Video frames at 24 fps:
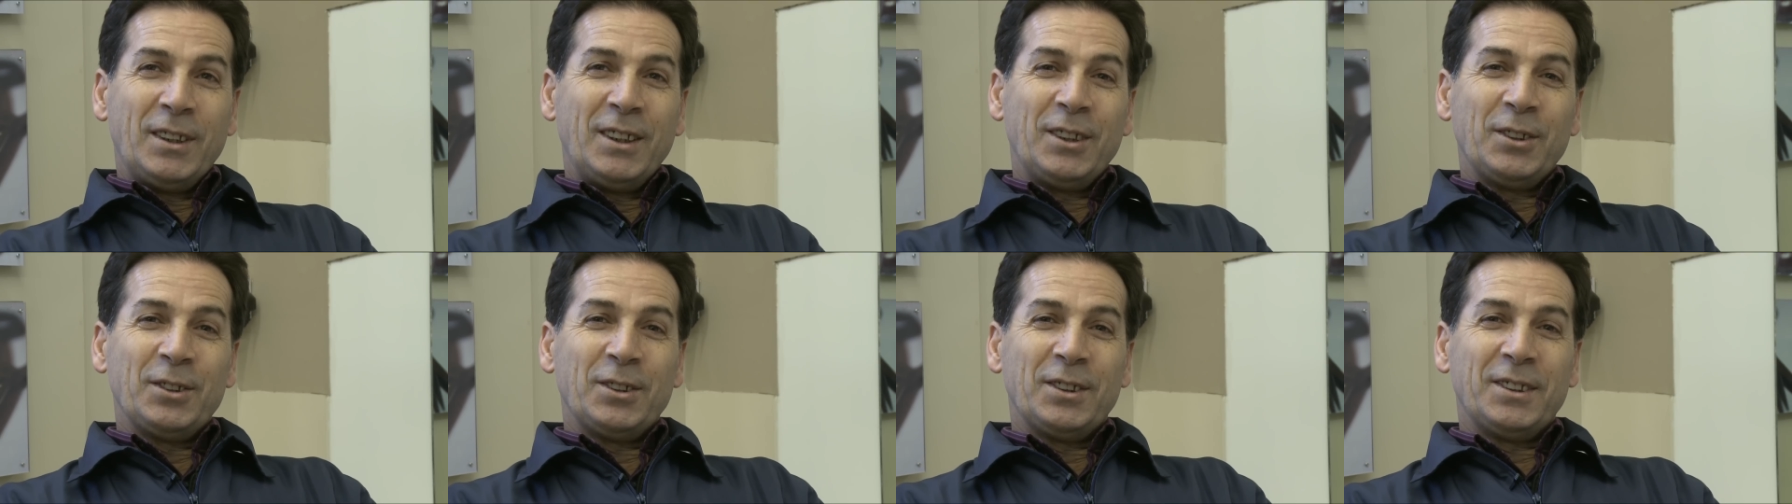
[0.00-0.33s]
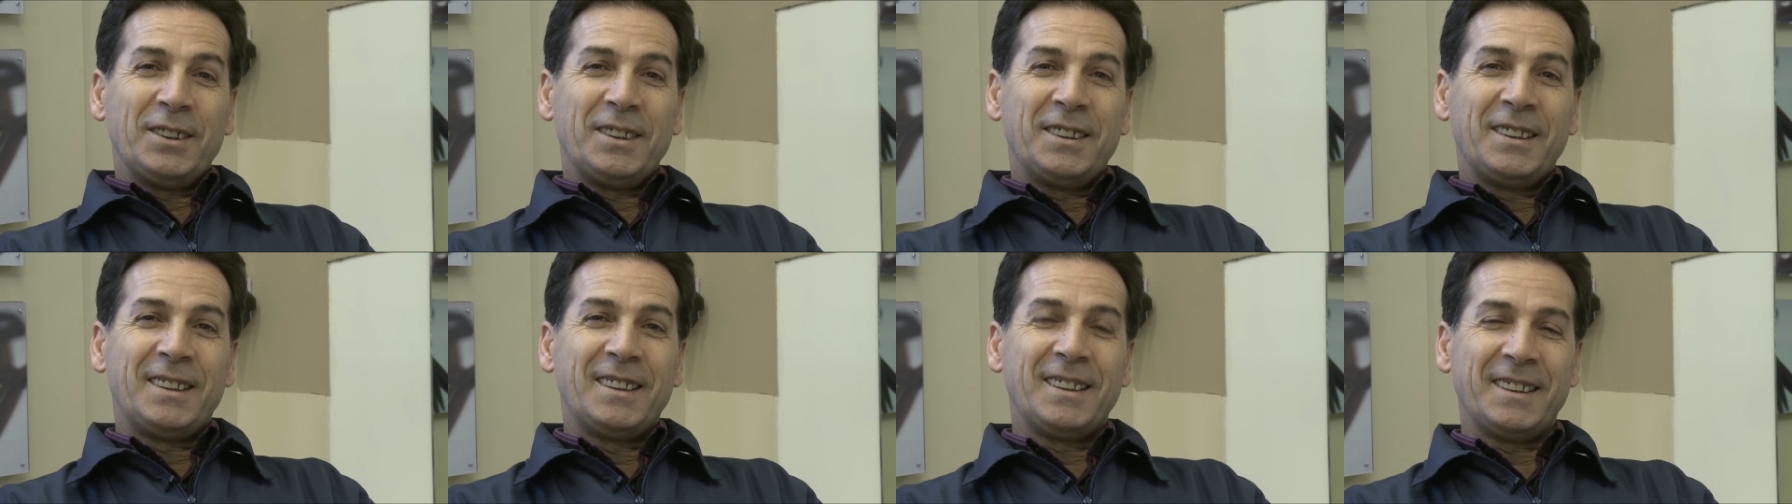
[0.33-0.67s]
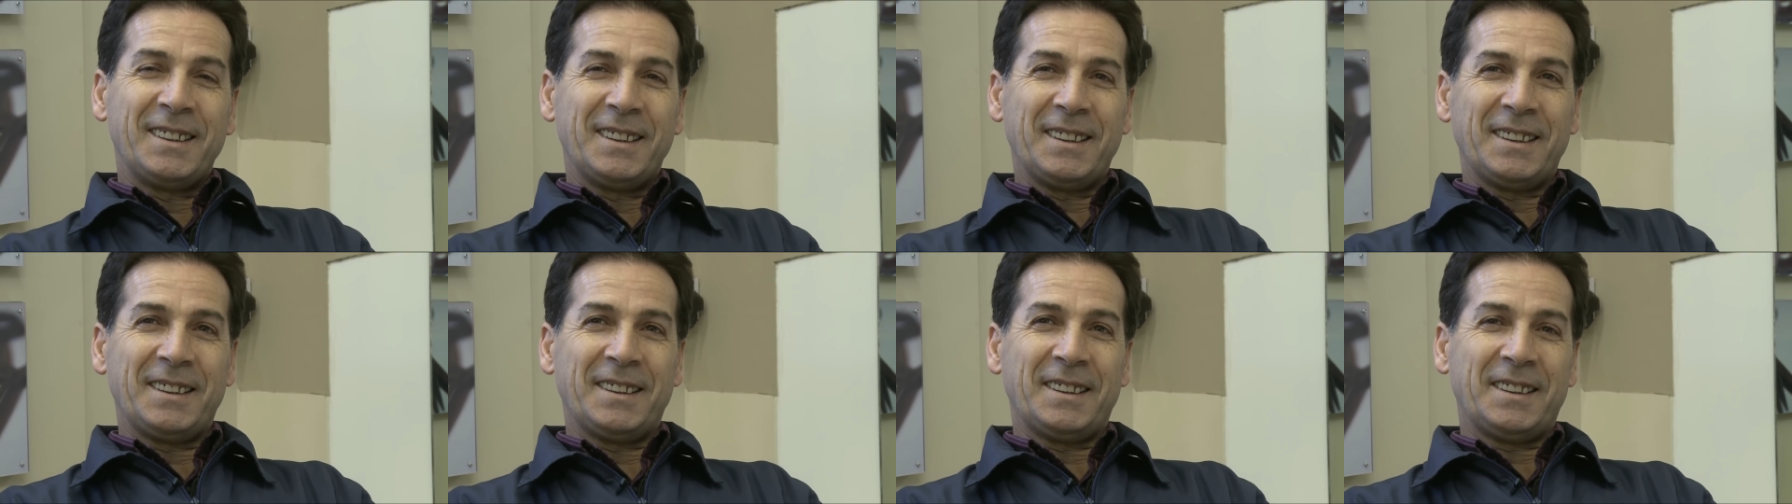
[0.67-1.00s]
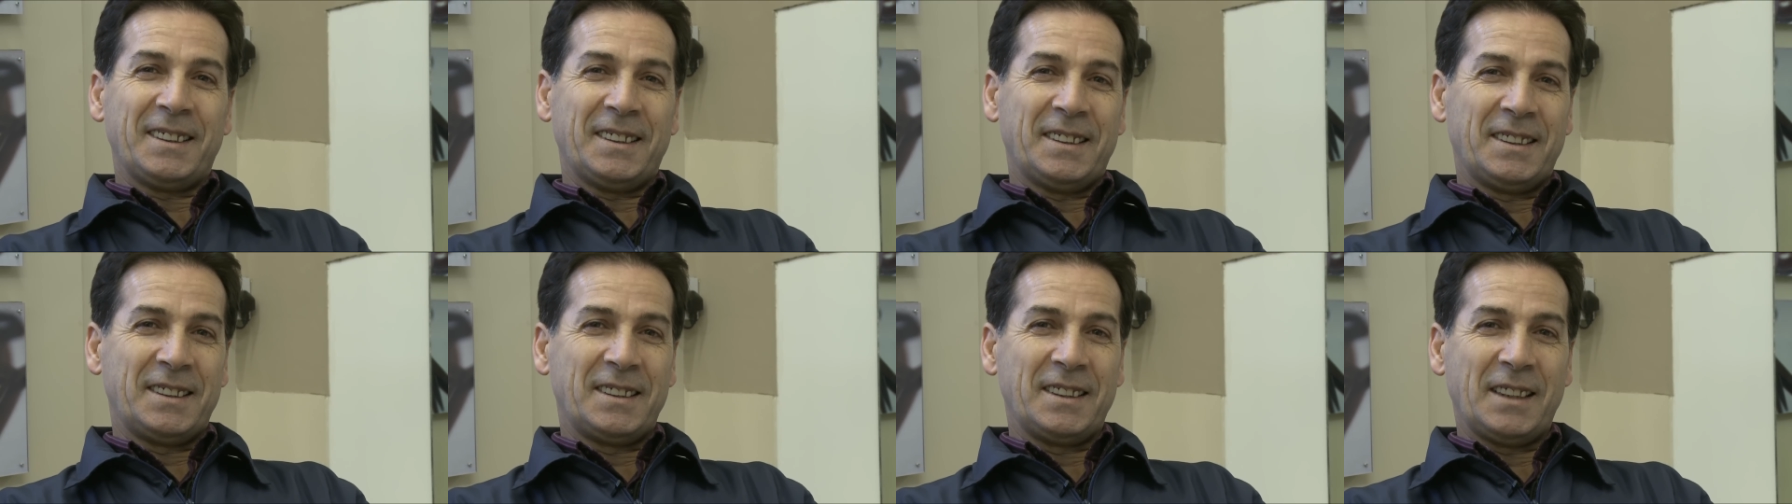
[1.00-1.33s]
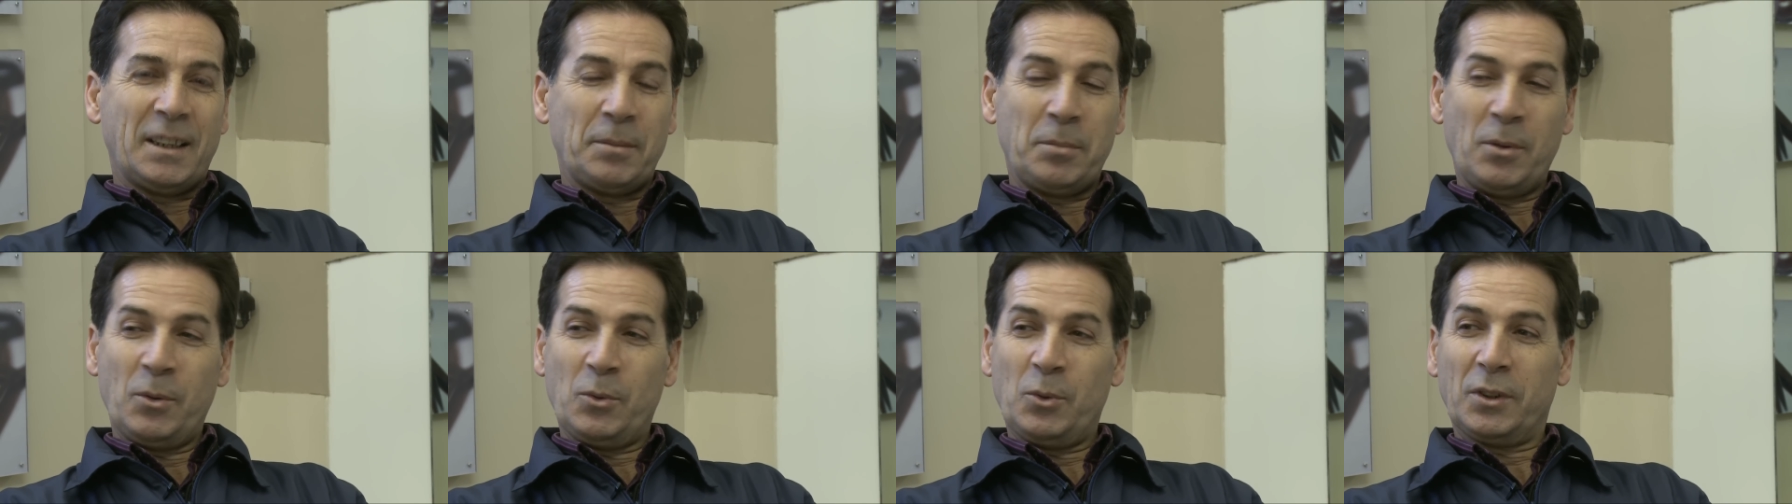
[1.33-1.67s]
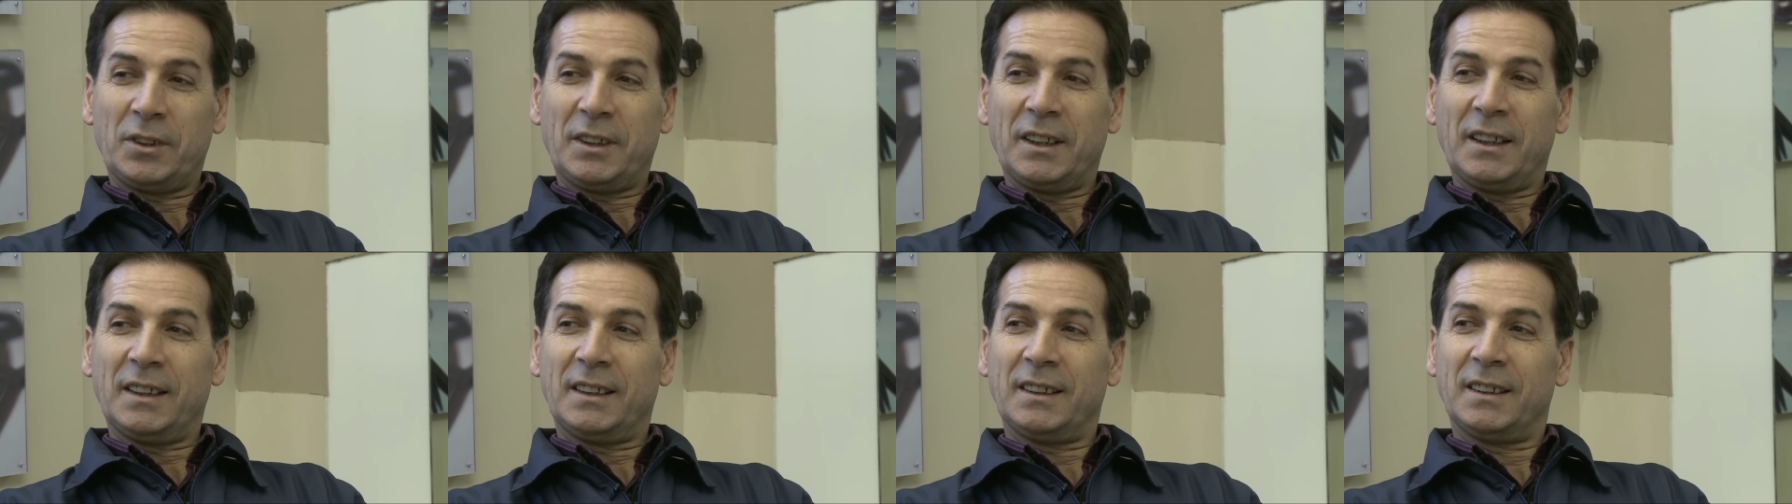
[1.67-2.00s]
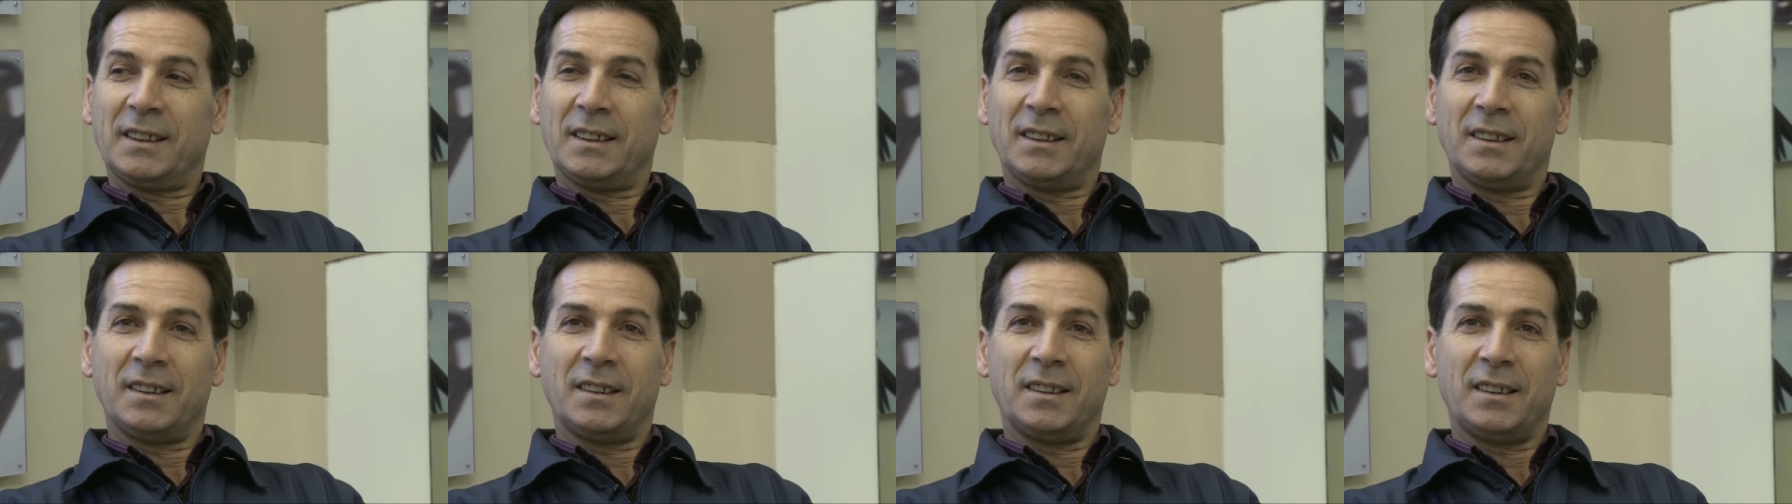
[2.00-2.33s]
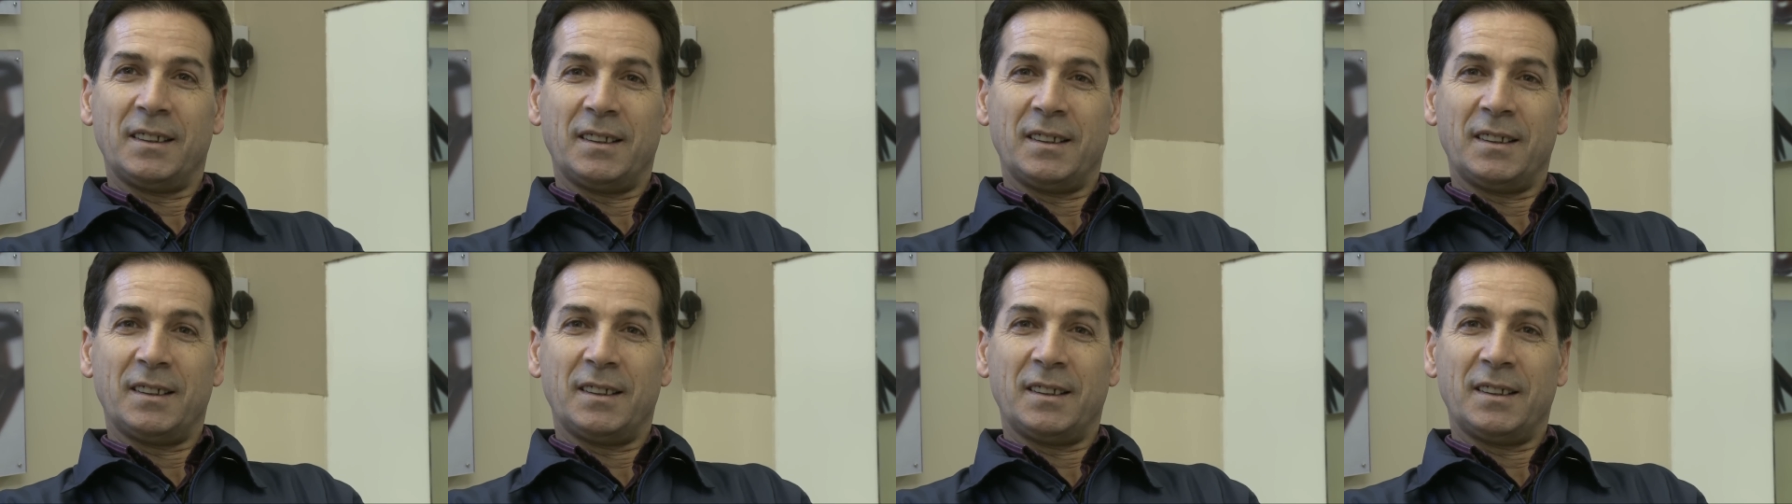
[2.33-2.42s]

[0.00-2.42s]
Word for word: Dino and uh, I've been working uh,